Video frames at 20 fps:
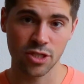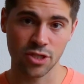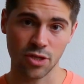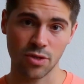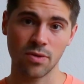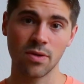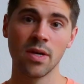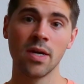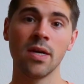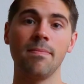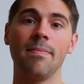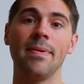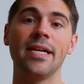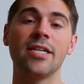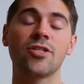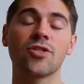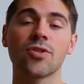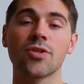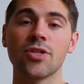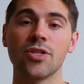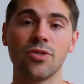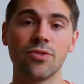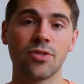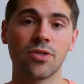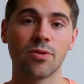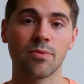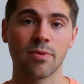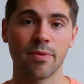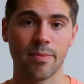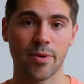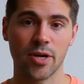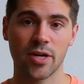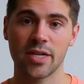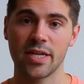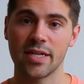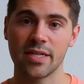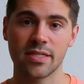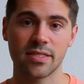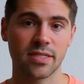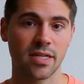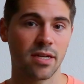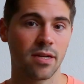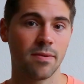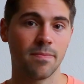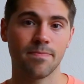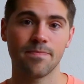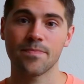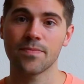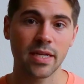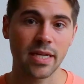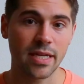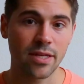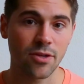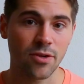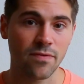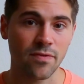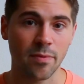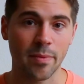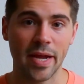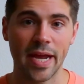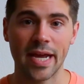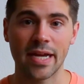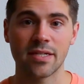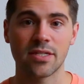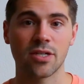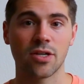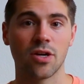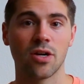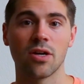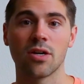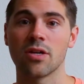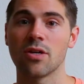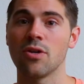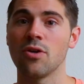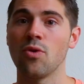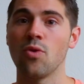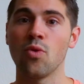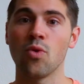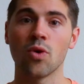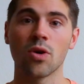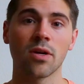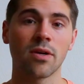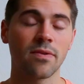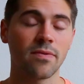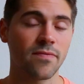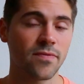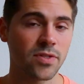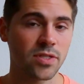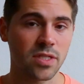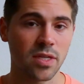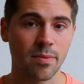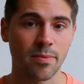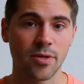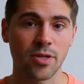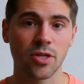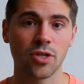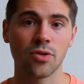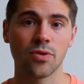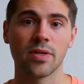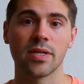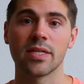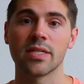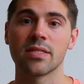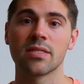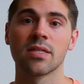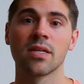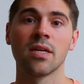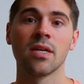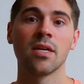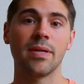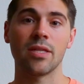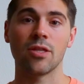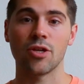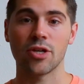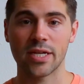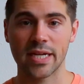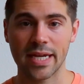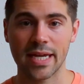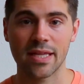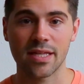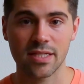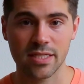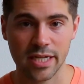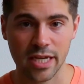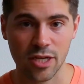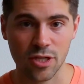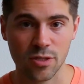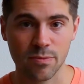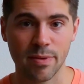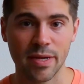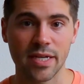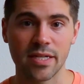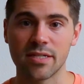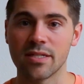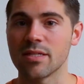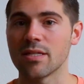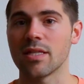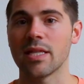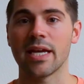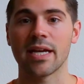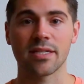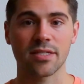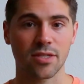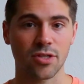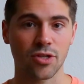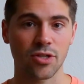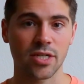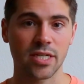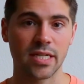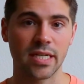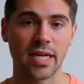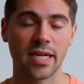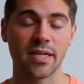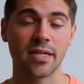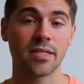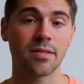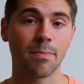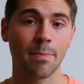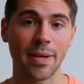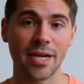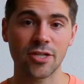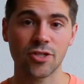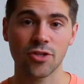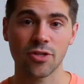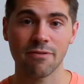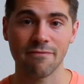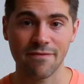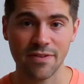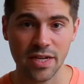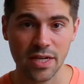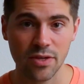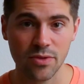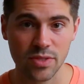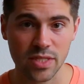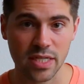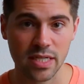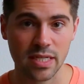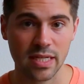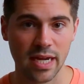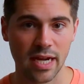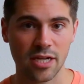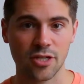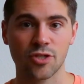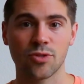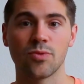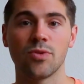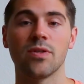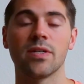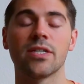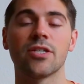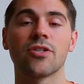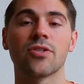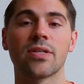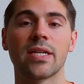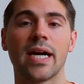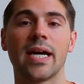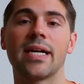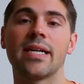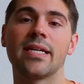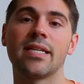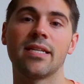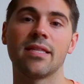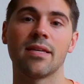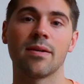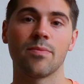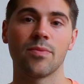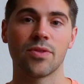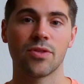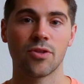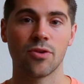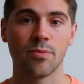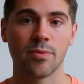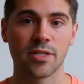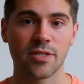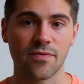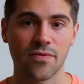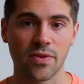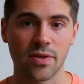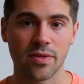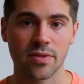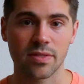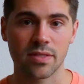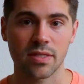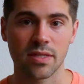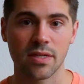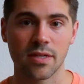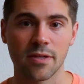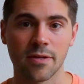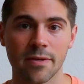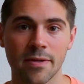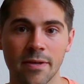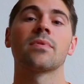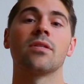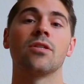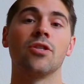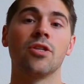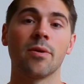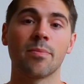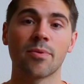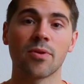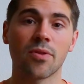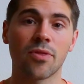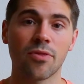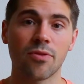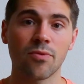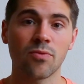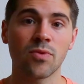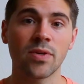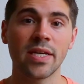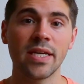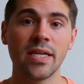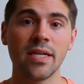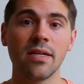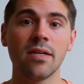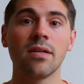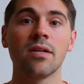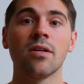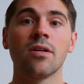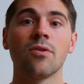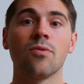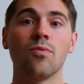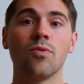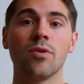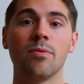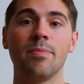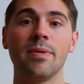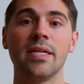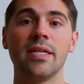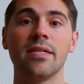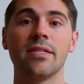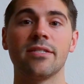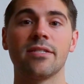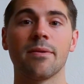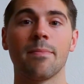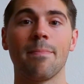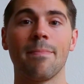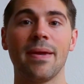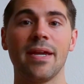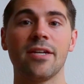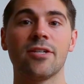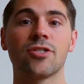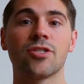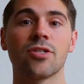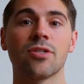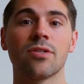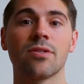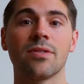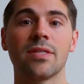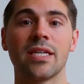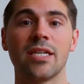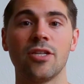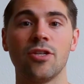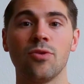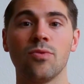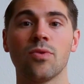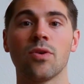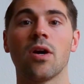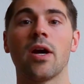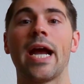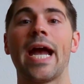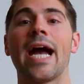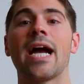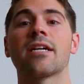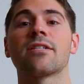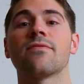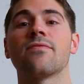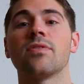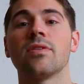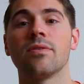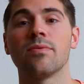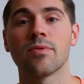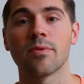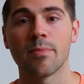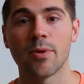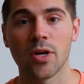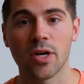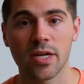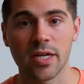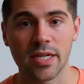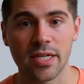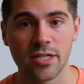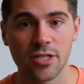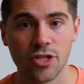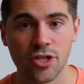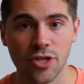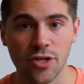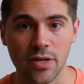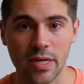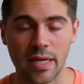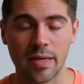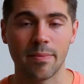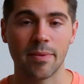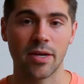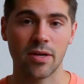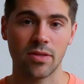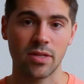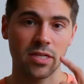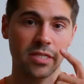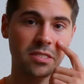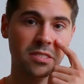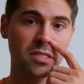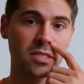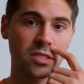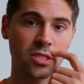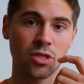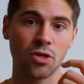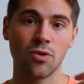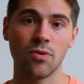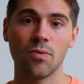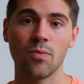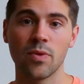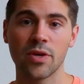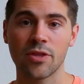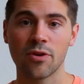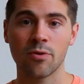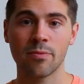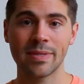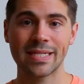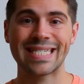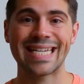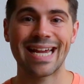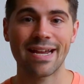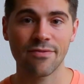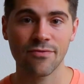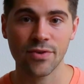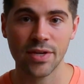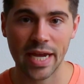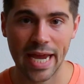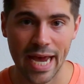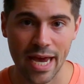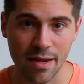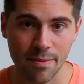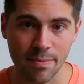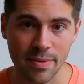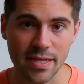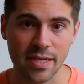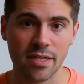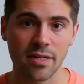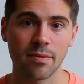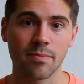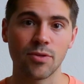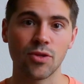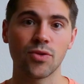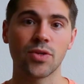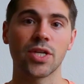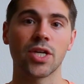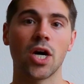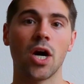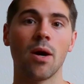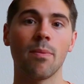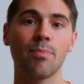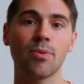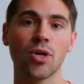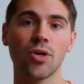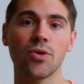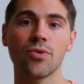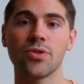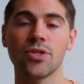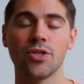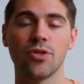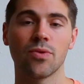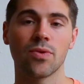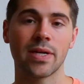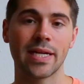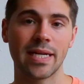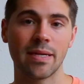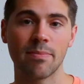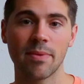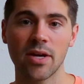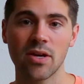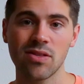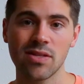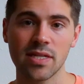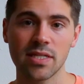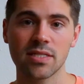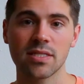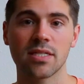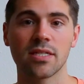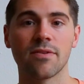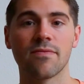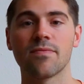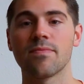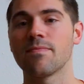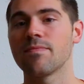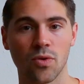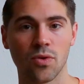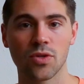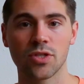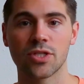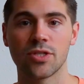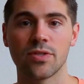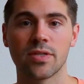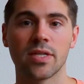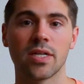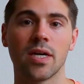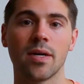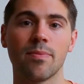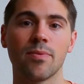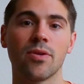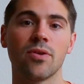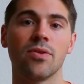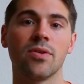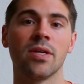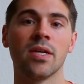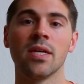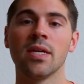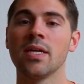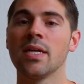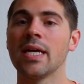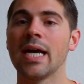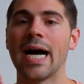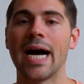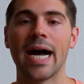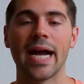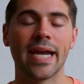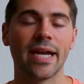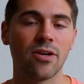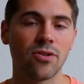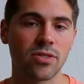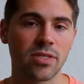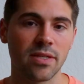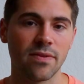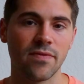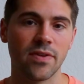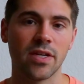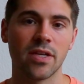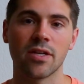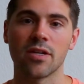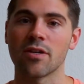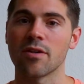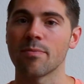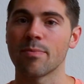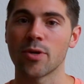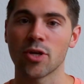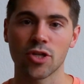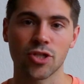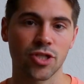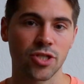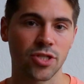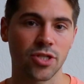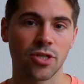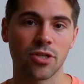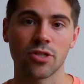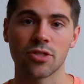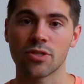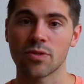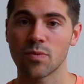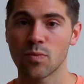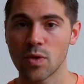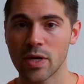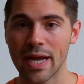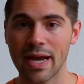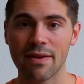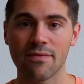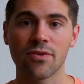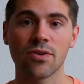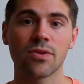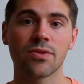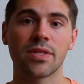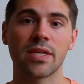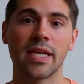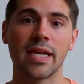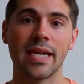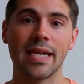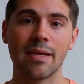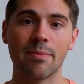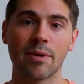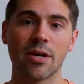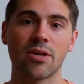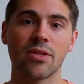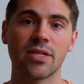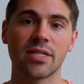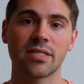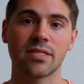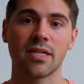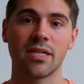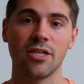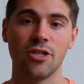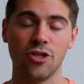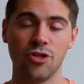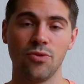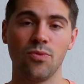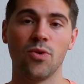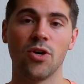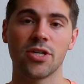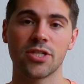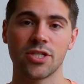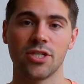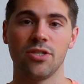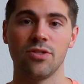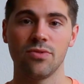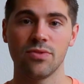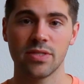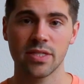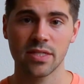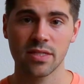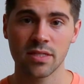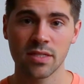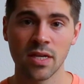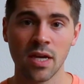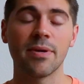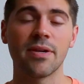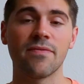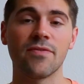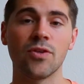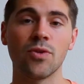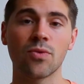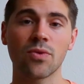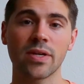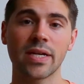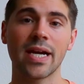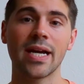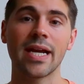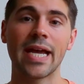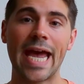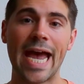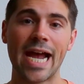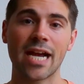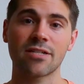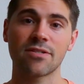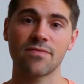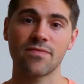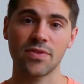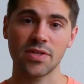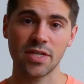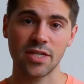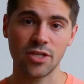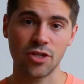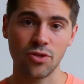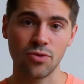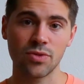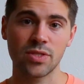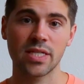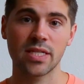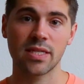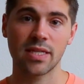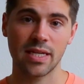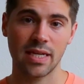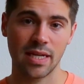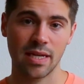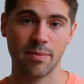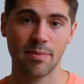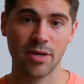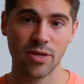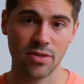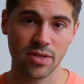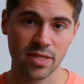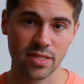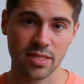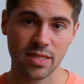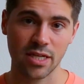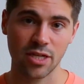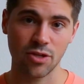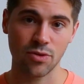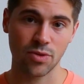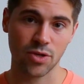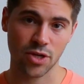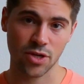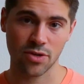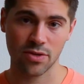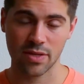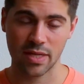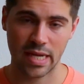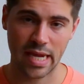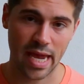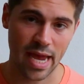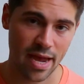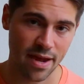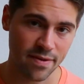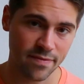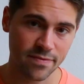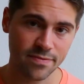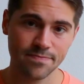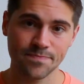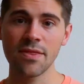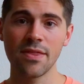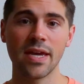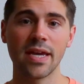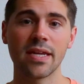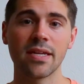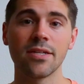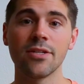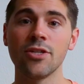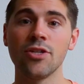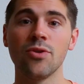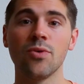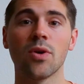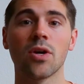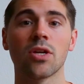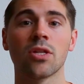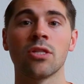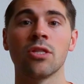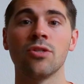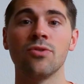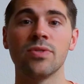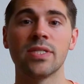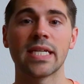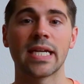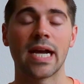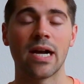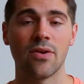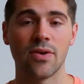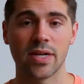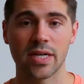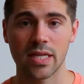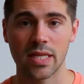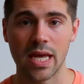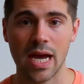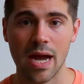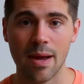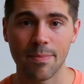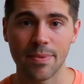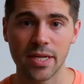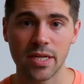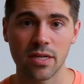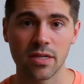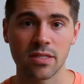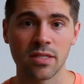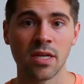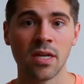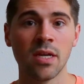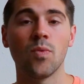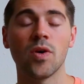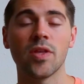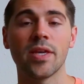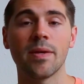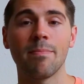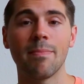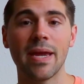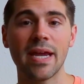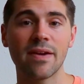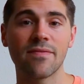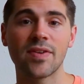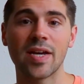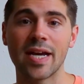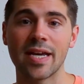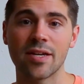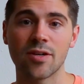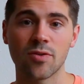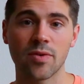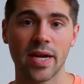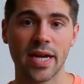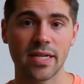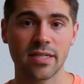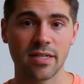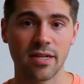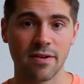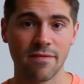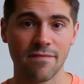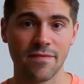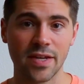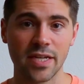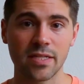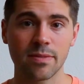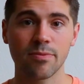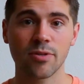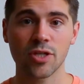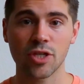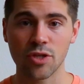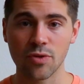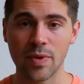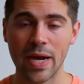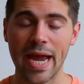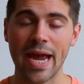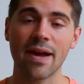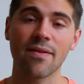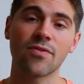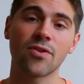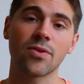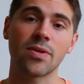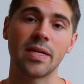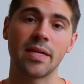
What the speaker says: So make sure YouTube remarketing is set up either from add to cart or for someone who has been looking at the sales page in the last 30 days. Make sure the video is contextual and you're not hitting them with too much frequency. Number 3 would be to make sure that you are actively remarketing to your email list. So with almost every ad medium, you can upload your email list, and of course you can upload high LTV or purchasers or whatever the email list that you want to use is. But if you're not actively using the email list that you currently have, then you are losing out on a lot, because while they may have not interacted on Facebook, you have their